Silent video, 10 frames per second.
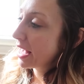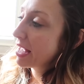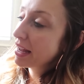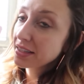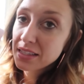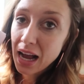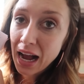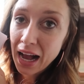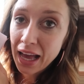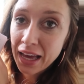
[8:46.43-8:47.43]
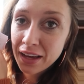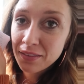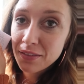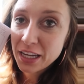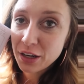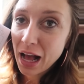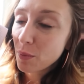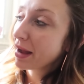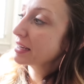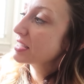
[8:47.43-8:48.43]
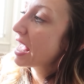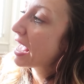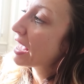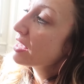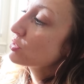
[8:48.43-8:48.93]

and I figured out my day.